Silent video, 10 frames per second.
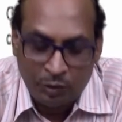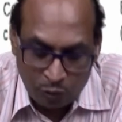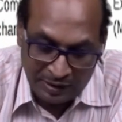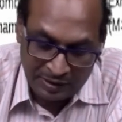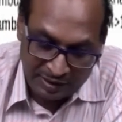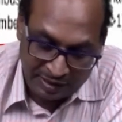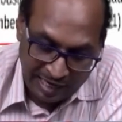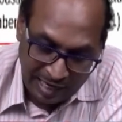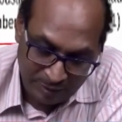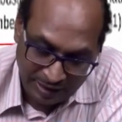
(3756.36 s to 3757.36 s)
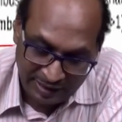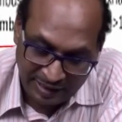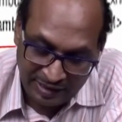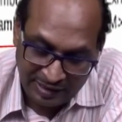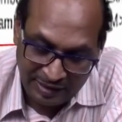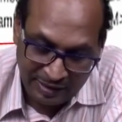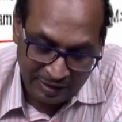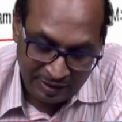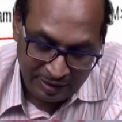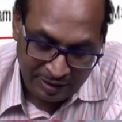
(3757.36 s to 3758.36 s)
So this ramjet
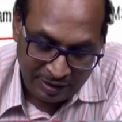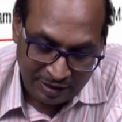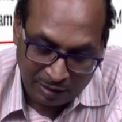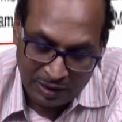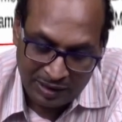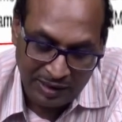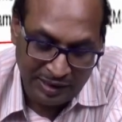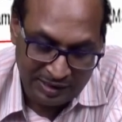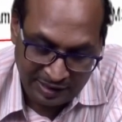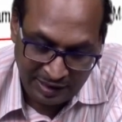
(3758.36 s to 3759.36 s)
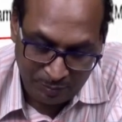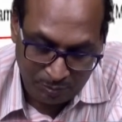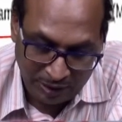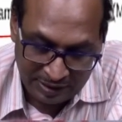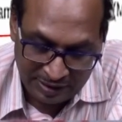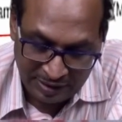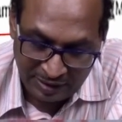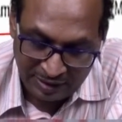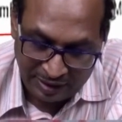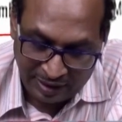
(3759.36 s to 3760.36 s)
engine, combustion is taking place
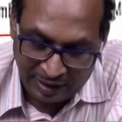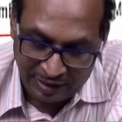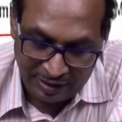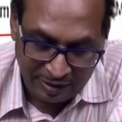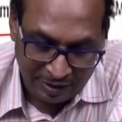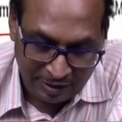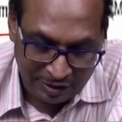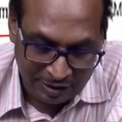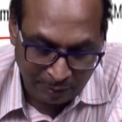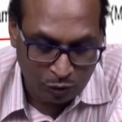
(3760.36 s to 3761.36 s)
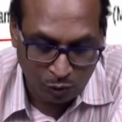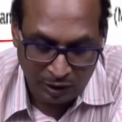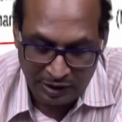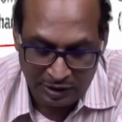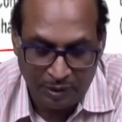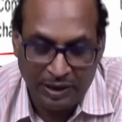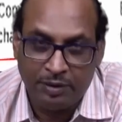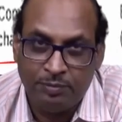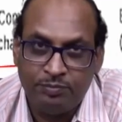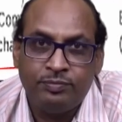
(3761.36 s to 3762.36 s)
at subsonic
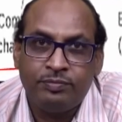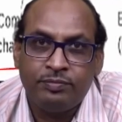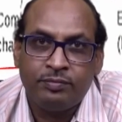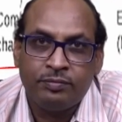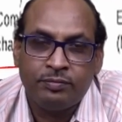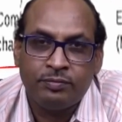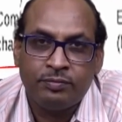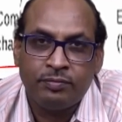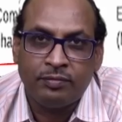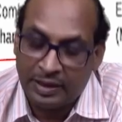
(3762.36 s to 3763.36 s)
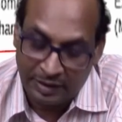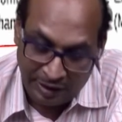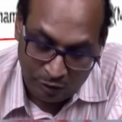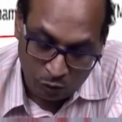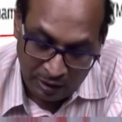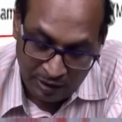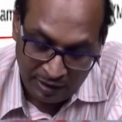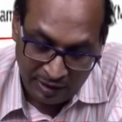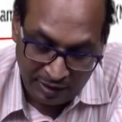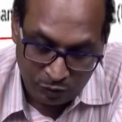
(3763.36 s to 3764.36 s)
speed. As I told,
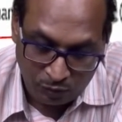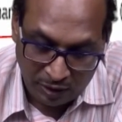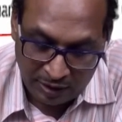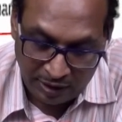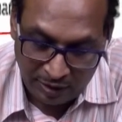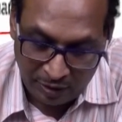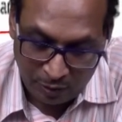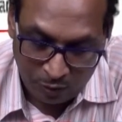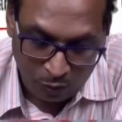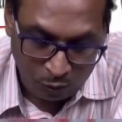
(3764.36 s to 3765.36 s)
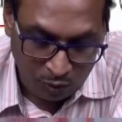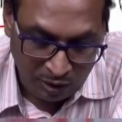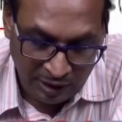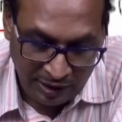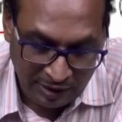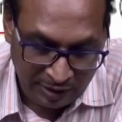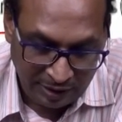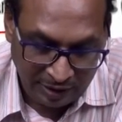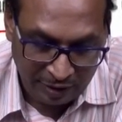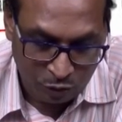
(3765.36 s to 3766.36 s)
it is working only
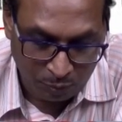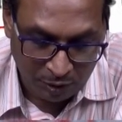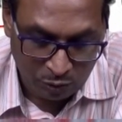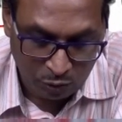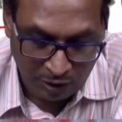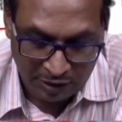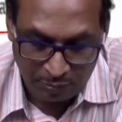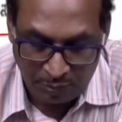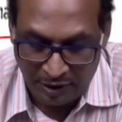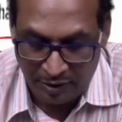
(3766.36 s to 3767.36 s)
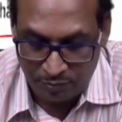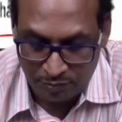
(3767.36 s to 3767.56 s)
at supersonic speed.